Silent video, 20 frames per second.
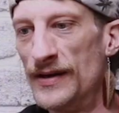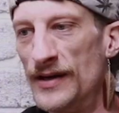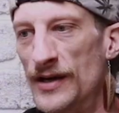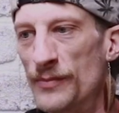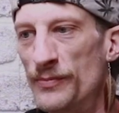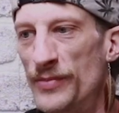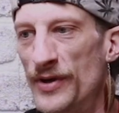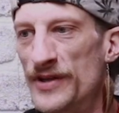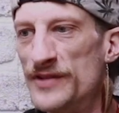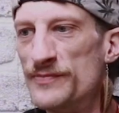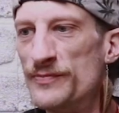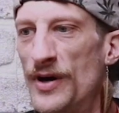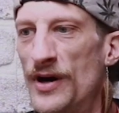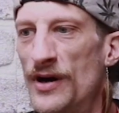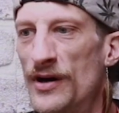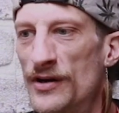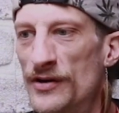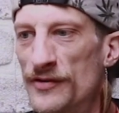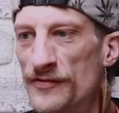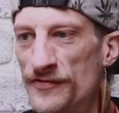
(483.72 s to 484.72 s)
Uh, but as
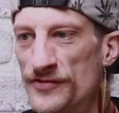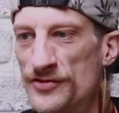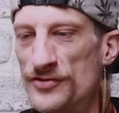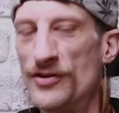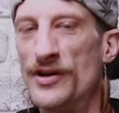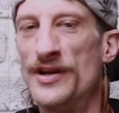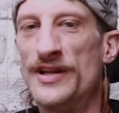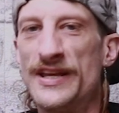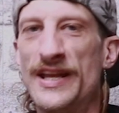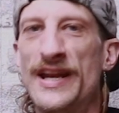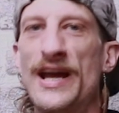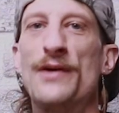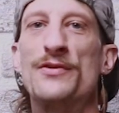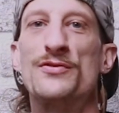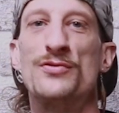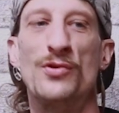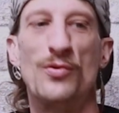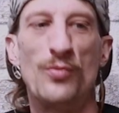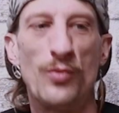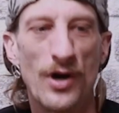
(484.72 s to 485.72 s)
part of trying to get out
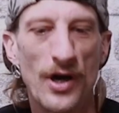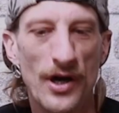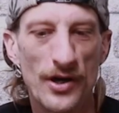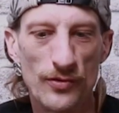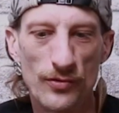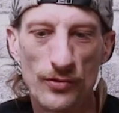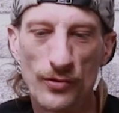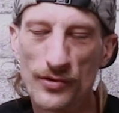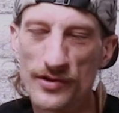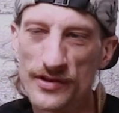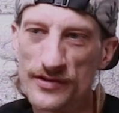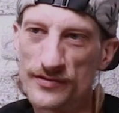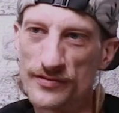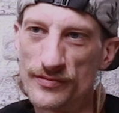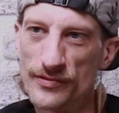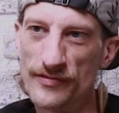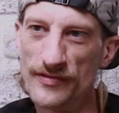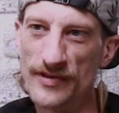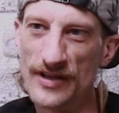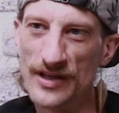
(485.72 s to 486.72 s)
to a wider audience,
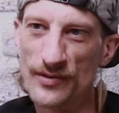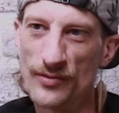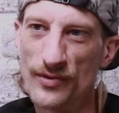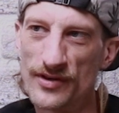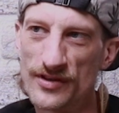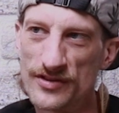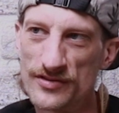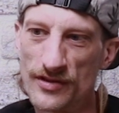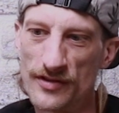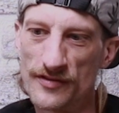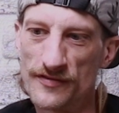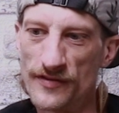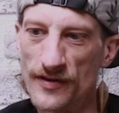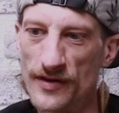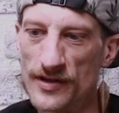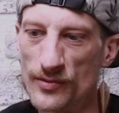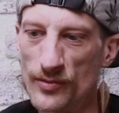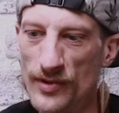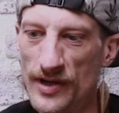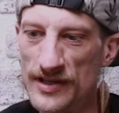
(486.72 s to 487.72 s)
we really wanted to try and
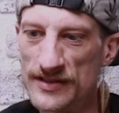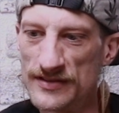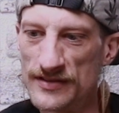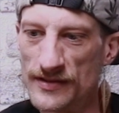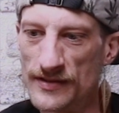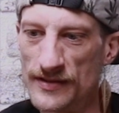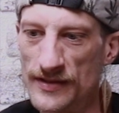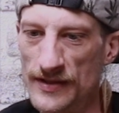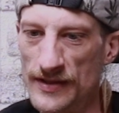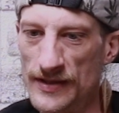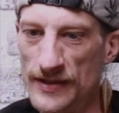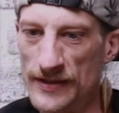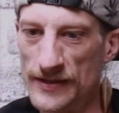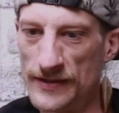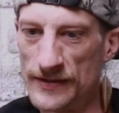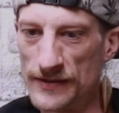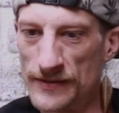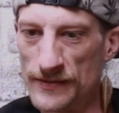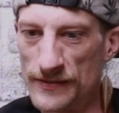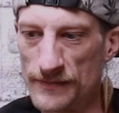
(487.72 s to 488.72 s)
find a way to,
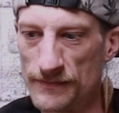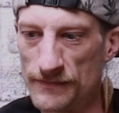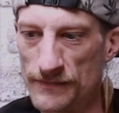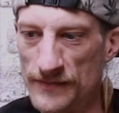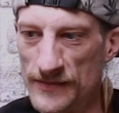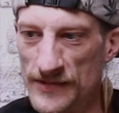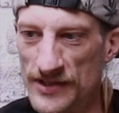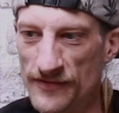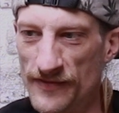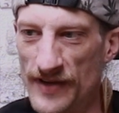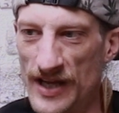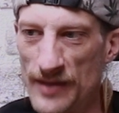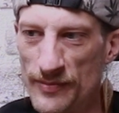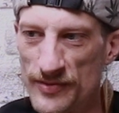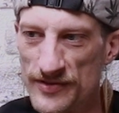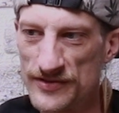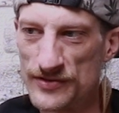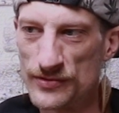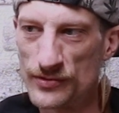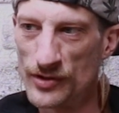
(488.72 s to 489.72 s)
you know,
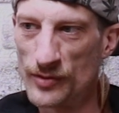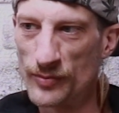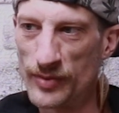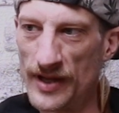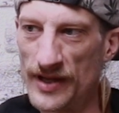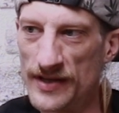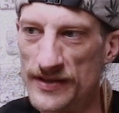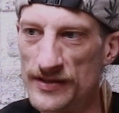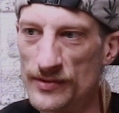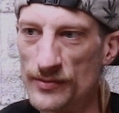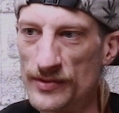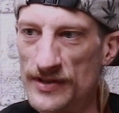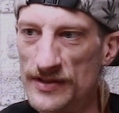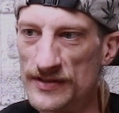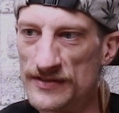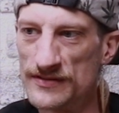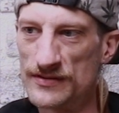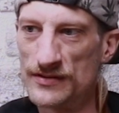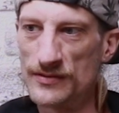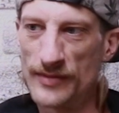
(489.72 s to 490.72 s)
develop a soil blend that we
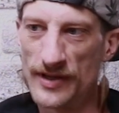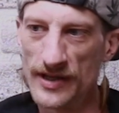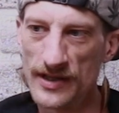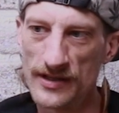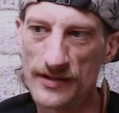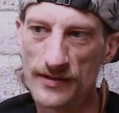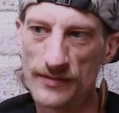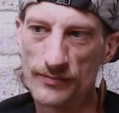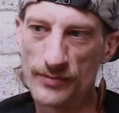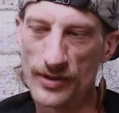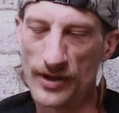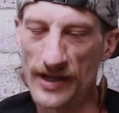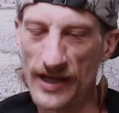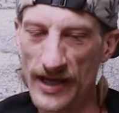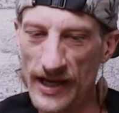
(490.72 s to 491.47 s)
could still make by